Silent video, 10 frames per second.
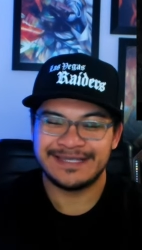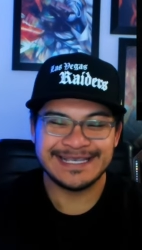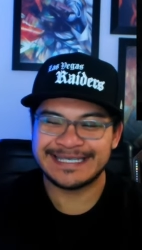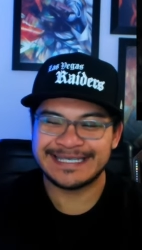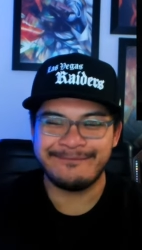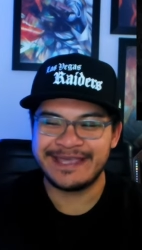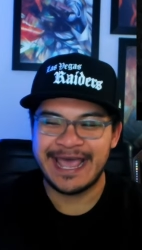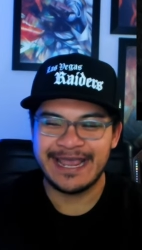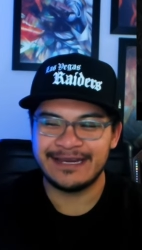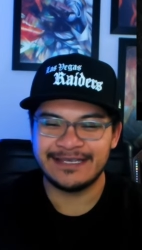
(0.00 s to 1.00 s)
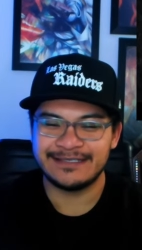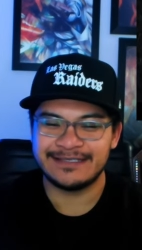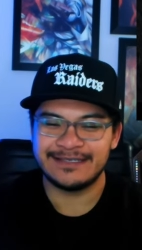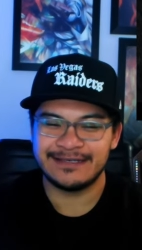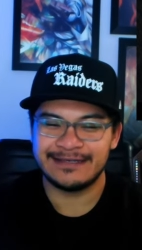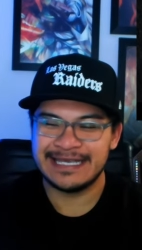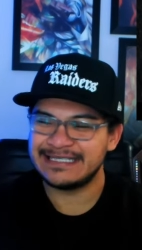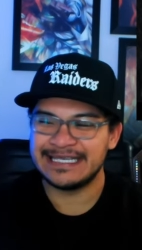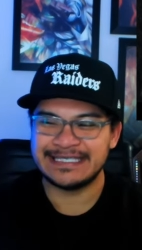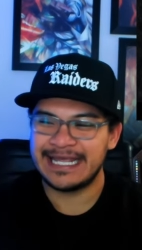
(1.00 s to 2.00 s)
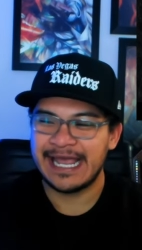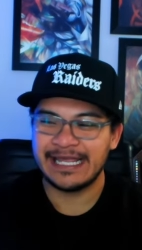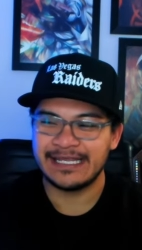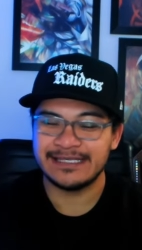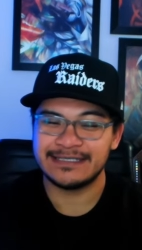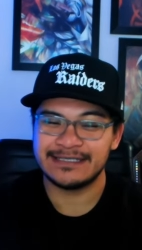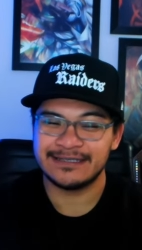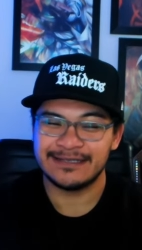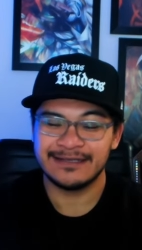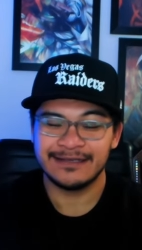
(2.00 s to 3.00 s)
This can't be Hades. This isn't Hades.